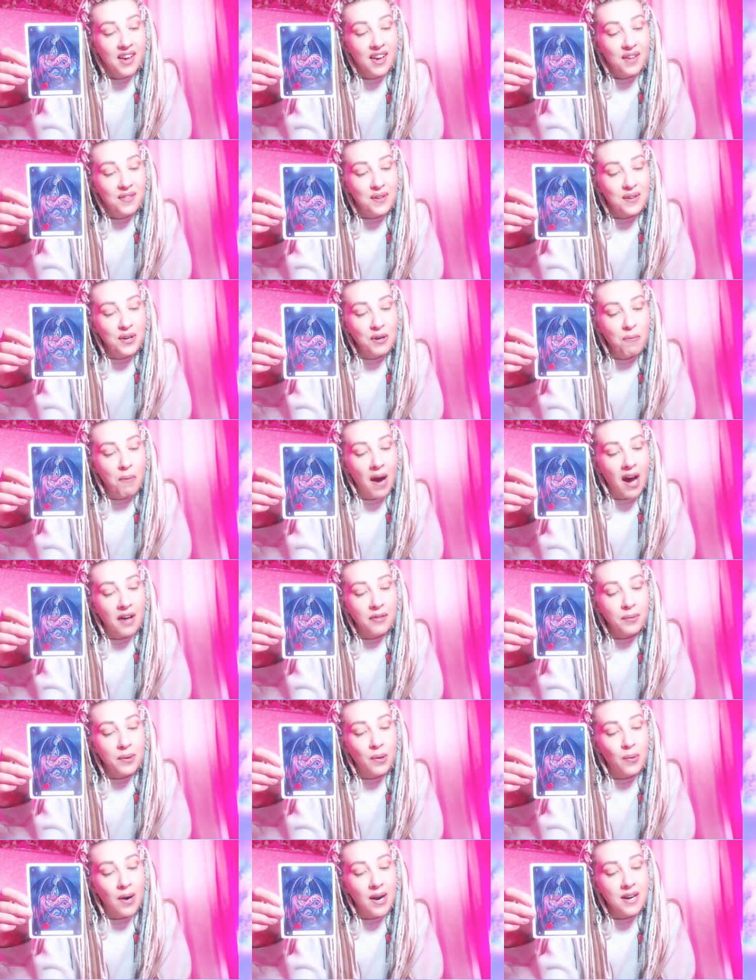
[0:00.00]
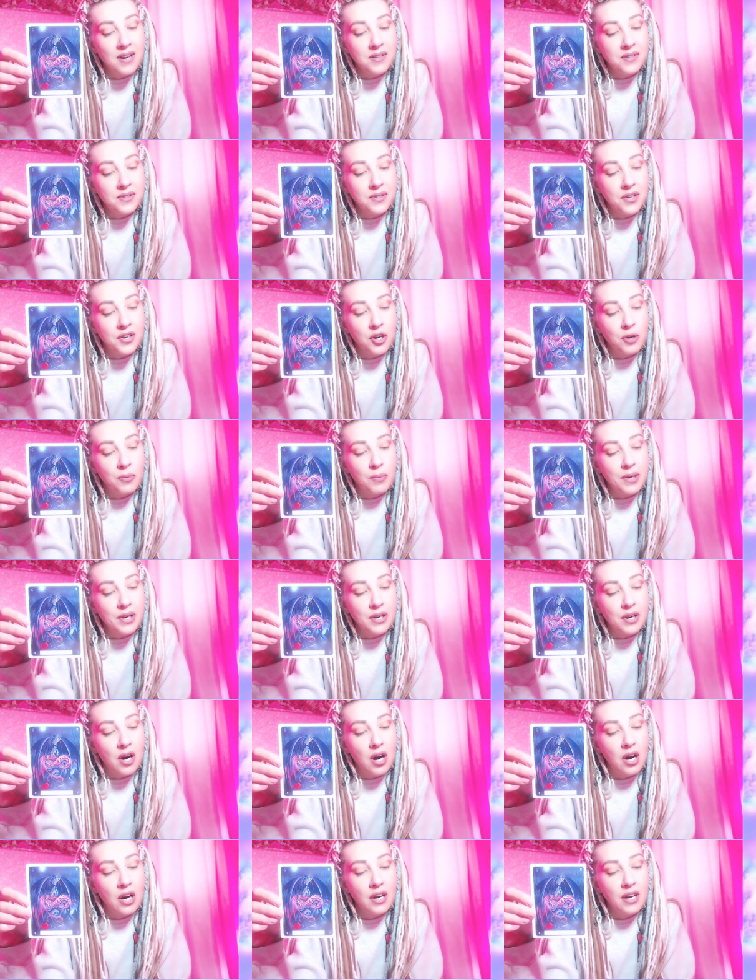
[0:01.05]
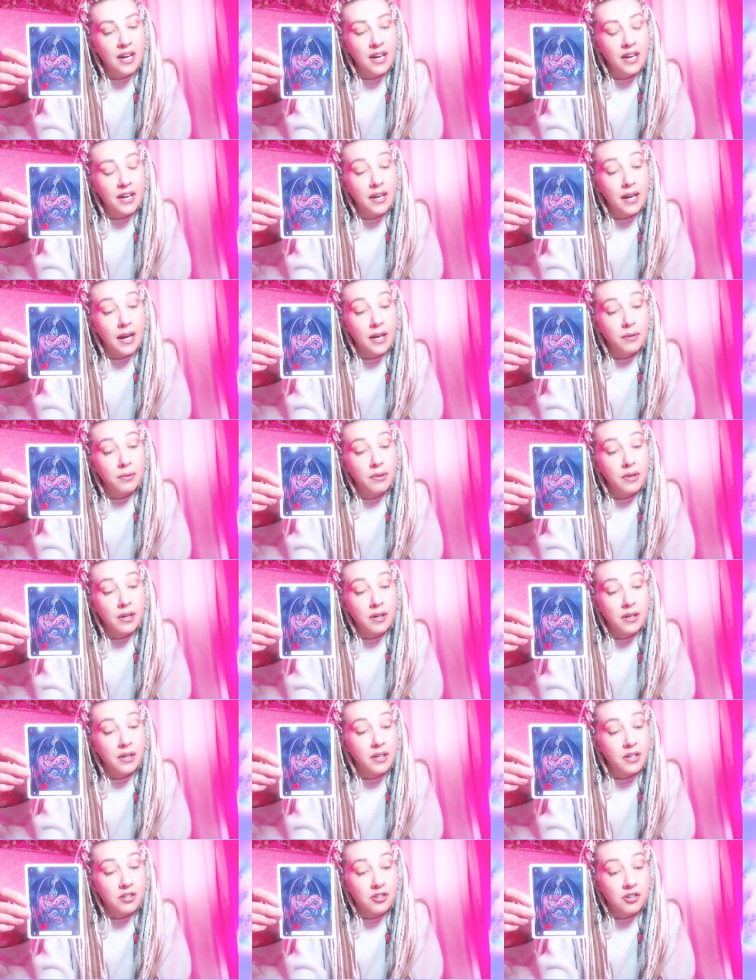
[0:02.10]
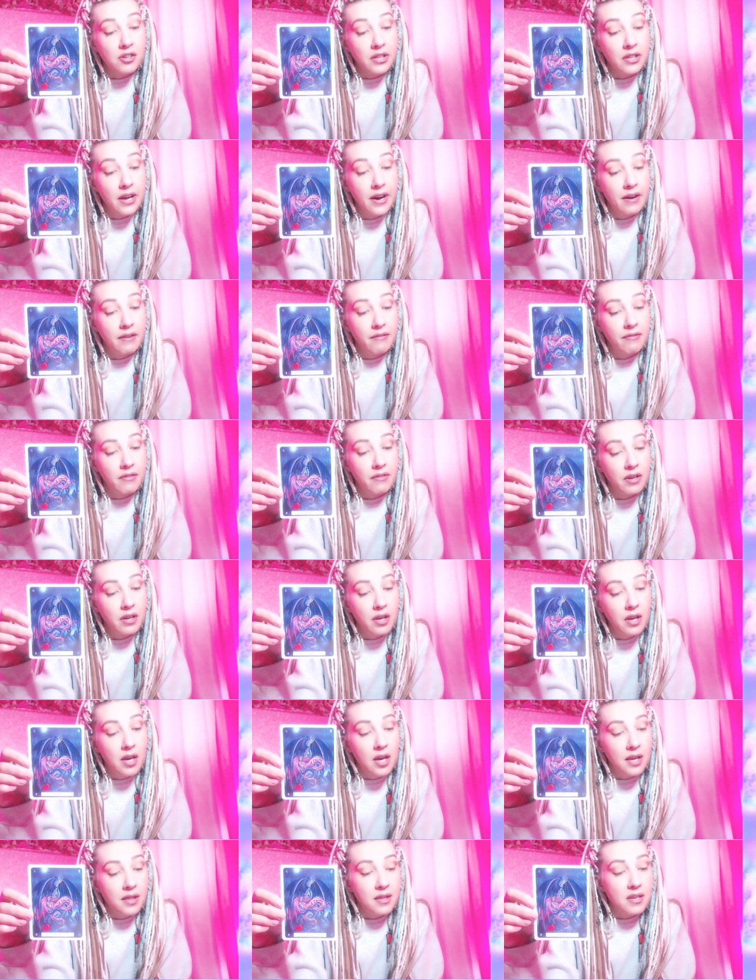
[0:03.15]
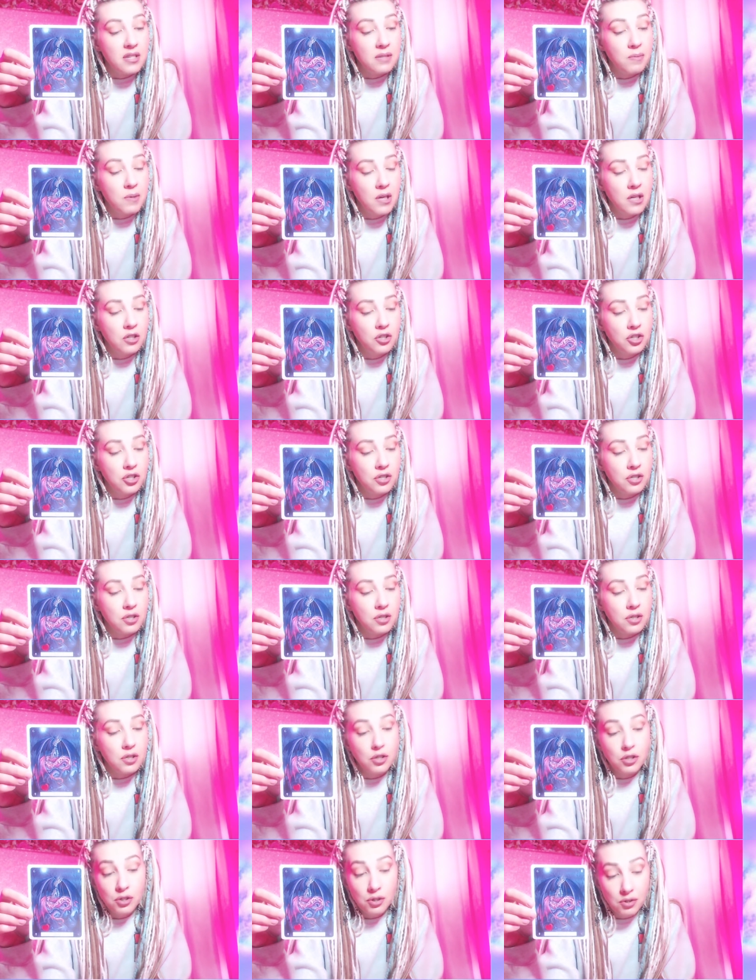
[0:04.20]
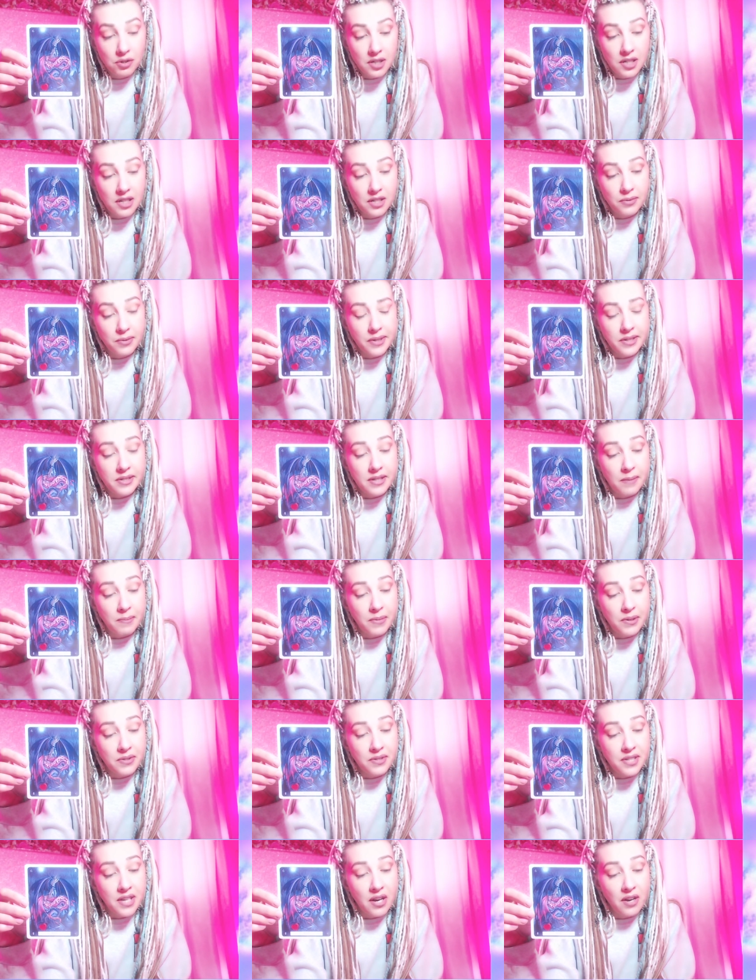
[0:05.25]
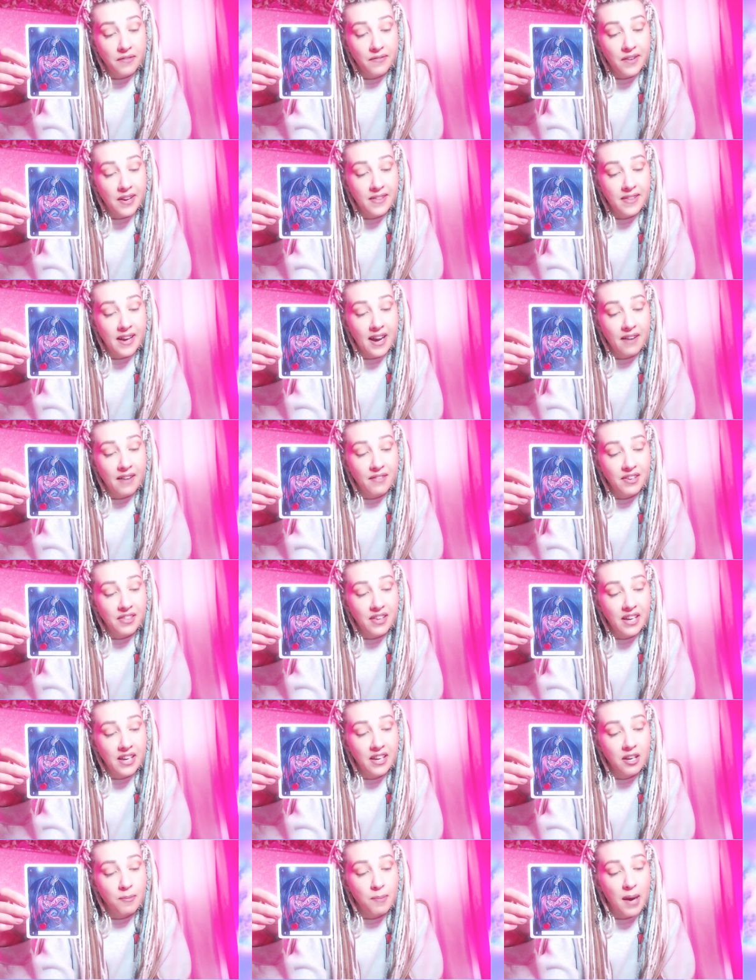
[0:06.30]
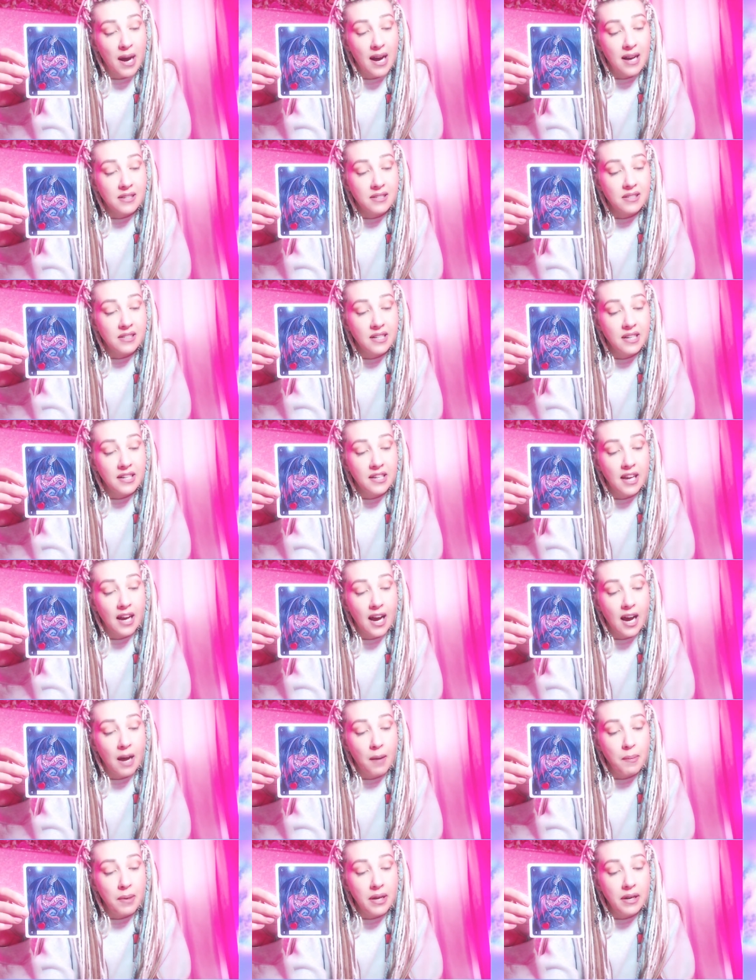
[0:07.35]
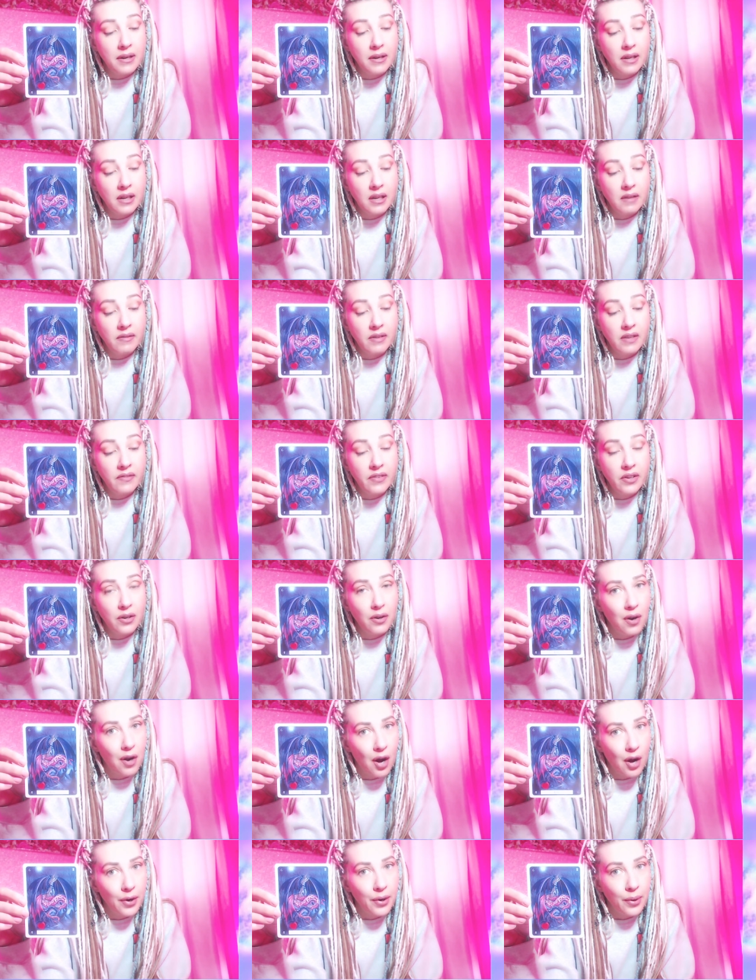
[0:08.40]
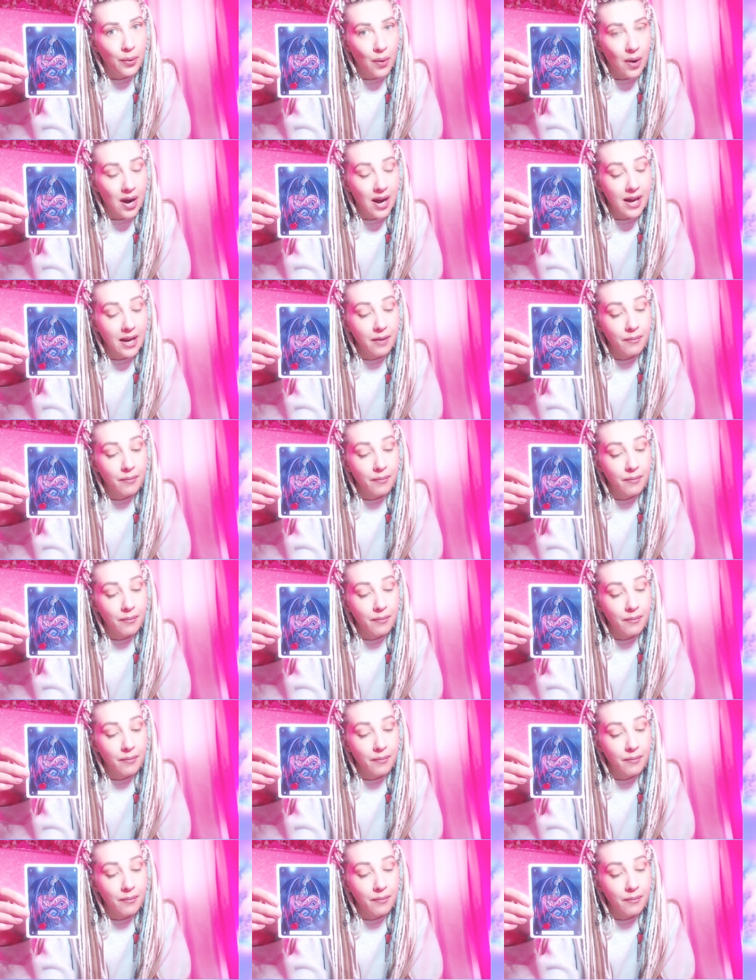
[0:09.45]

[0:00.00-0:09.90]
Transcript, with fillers: The new path requires you to open your heart and connect with unconditional love. This means choosing to accept yourself and that everything in your past needed to happen, even if you do not know why.